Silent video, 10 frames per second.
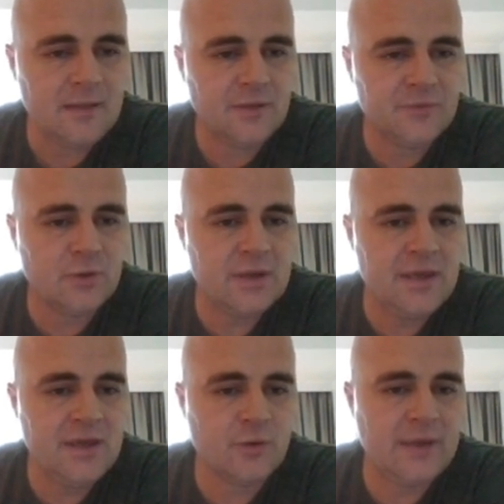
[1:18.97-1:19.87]
let's look
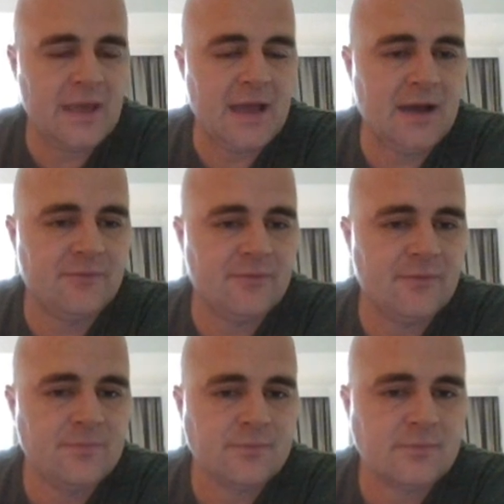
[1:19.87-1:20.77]
here. We have
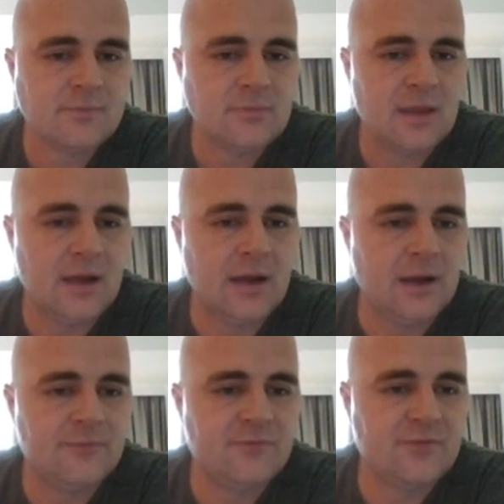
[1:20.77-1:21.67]

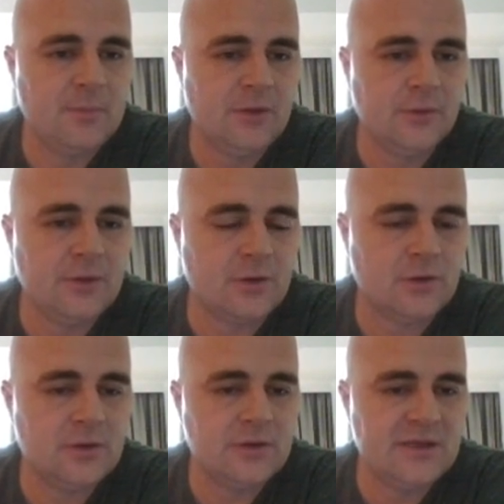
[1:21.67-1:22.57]

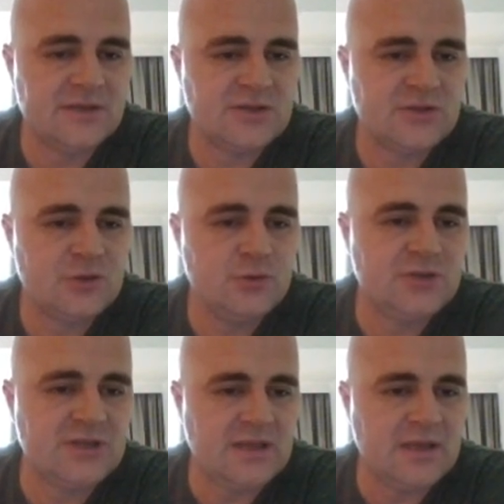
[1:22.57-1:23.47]
familiar is shu
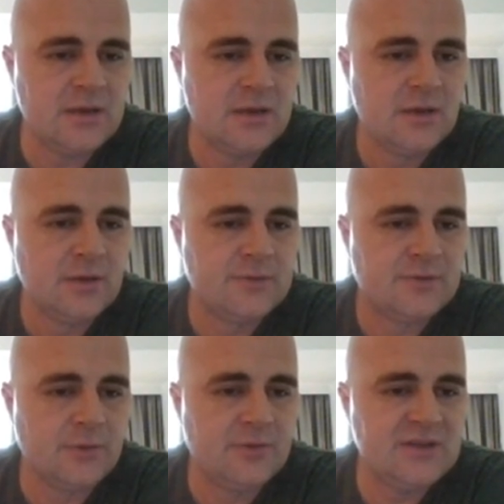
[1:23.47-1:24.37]
shi.
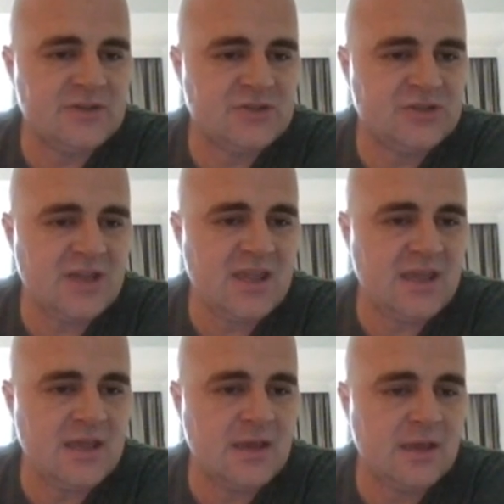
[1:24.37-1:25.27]
So this
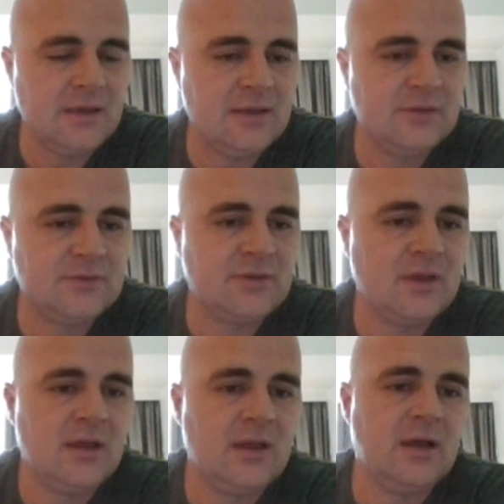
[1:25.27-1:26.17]
shi is
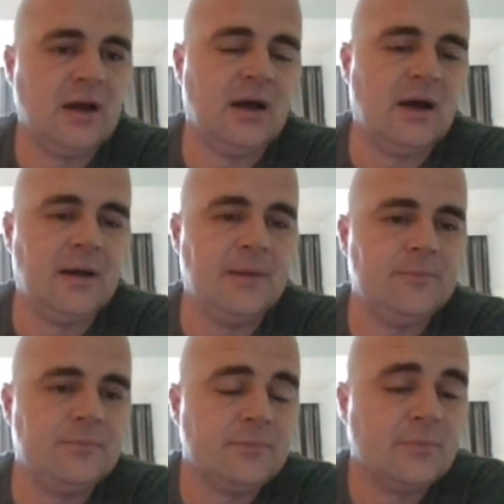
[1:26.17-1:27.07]

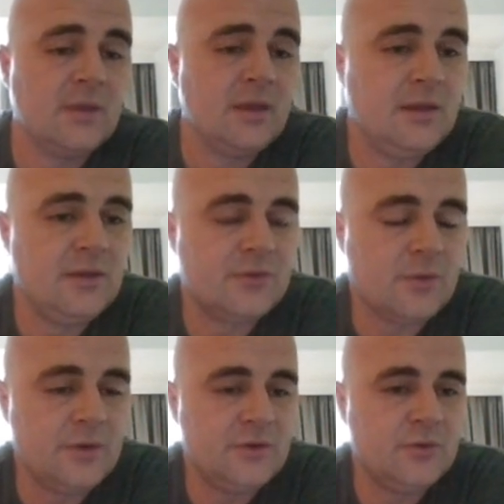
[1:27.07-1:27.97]

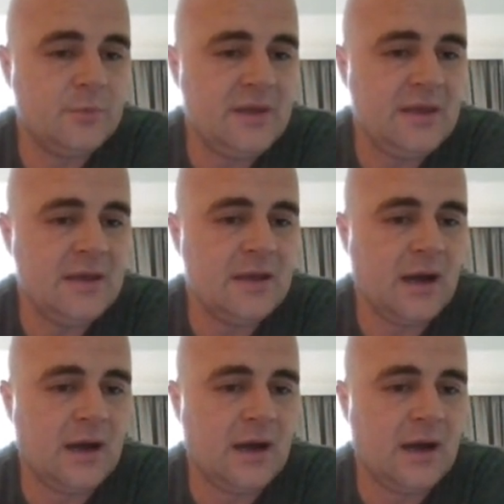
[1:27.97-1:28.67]
going to be